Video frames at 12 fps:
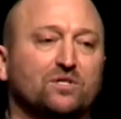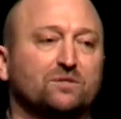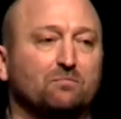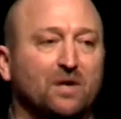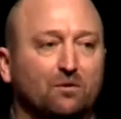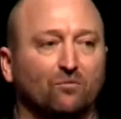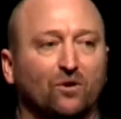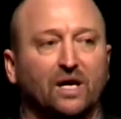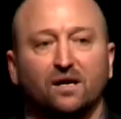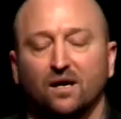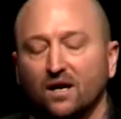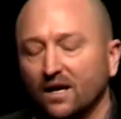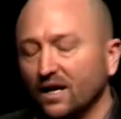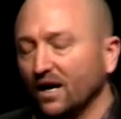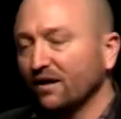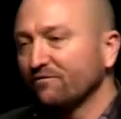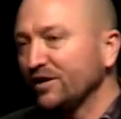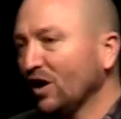memory,
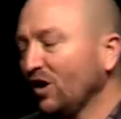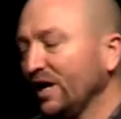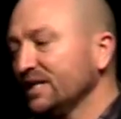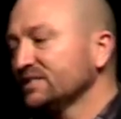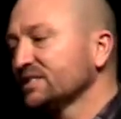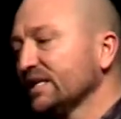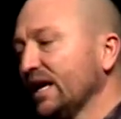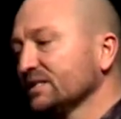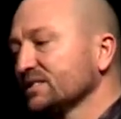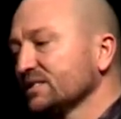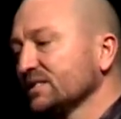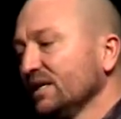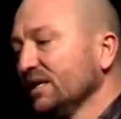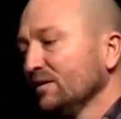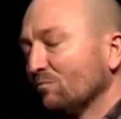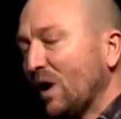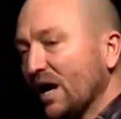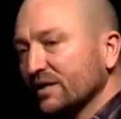VR headsets,
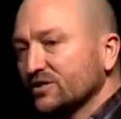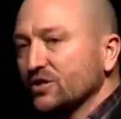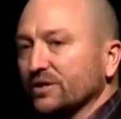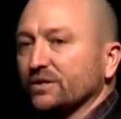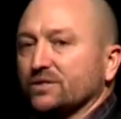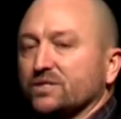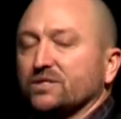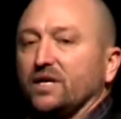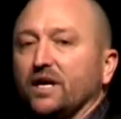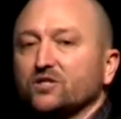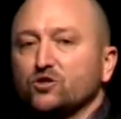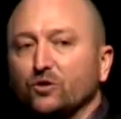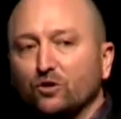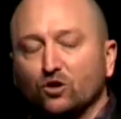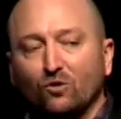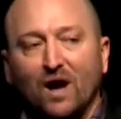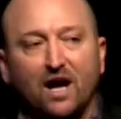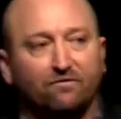monitors, external
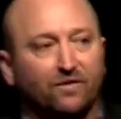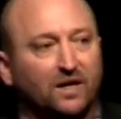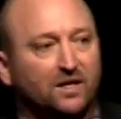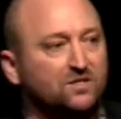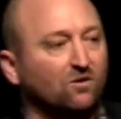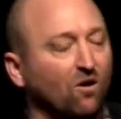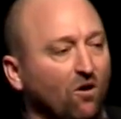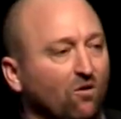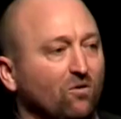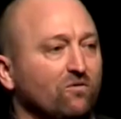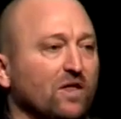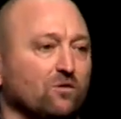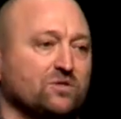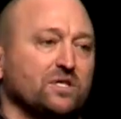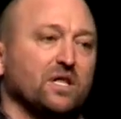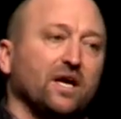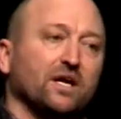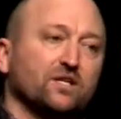graphics. All of those
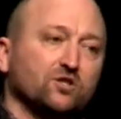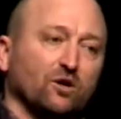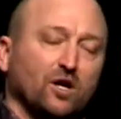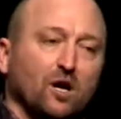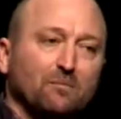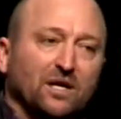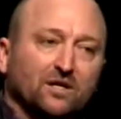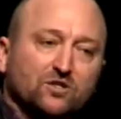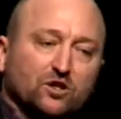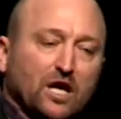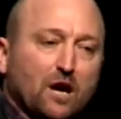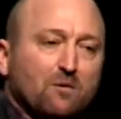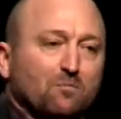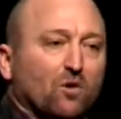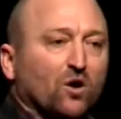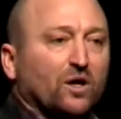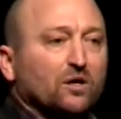things are coming into the gaming market and